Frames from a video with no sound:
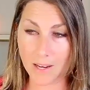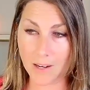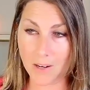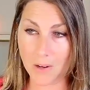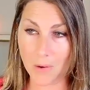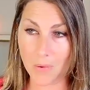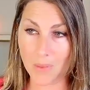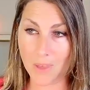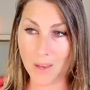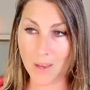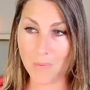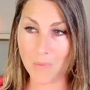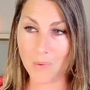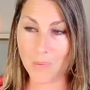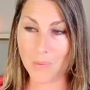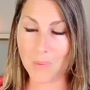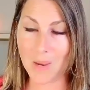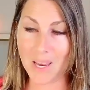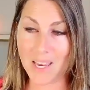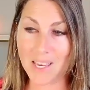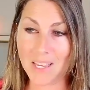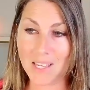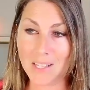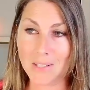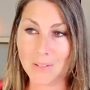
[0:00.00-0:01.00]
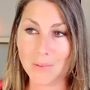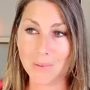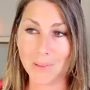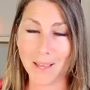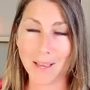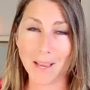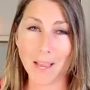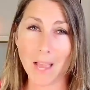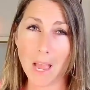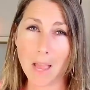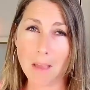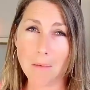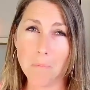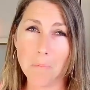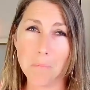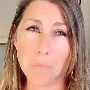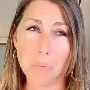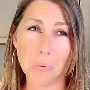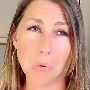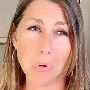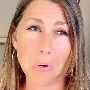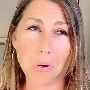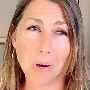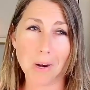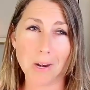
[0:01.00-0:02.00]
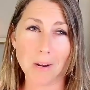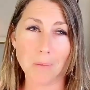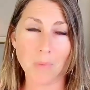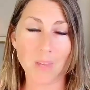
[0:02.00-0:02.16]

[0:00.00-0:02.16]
I know that when my kids are like, I'm bored.